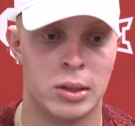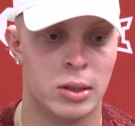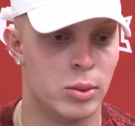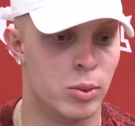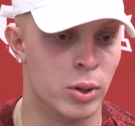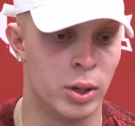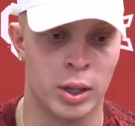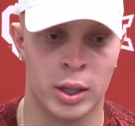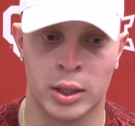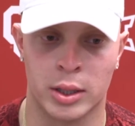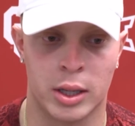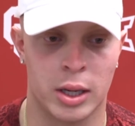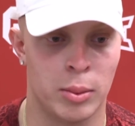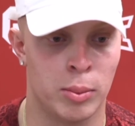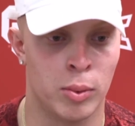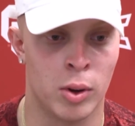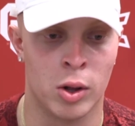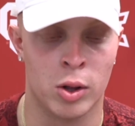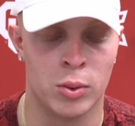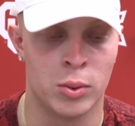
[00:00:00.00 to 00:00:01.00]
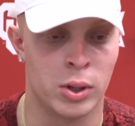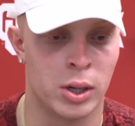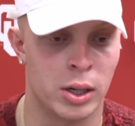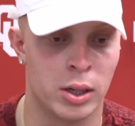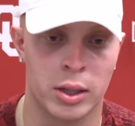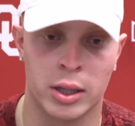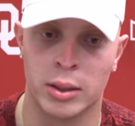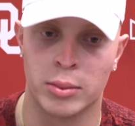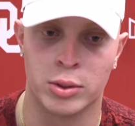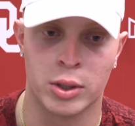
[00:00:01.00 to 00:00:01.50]
We're going to keep rolling. We're going
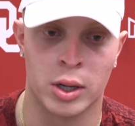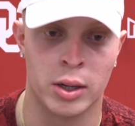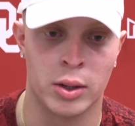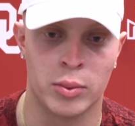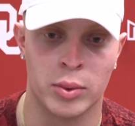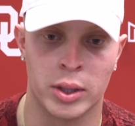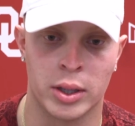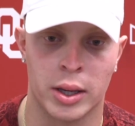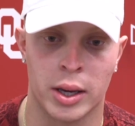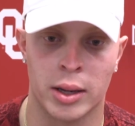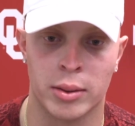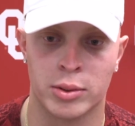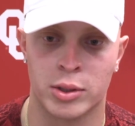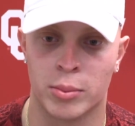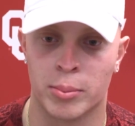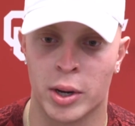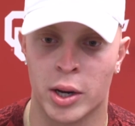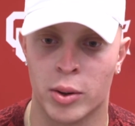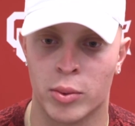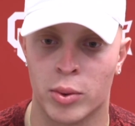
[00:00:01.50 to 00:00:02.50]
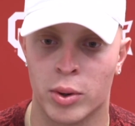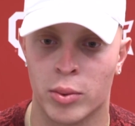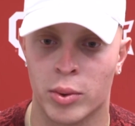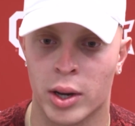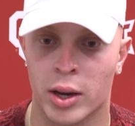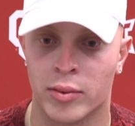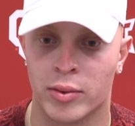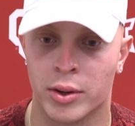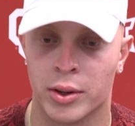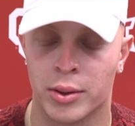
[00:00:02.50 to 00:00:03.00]
to keep trying to win games no matter what we
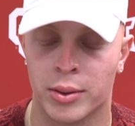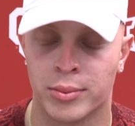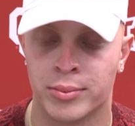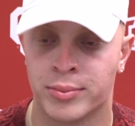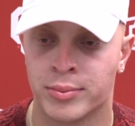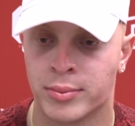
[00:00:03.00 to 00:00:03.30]
have to do.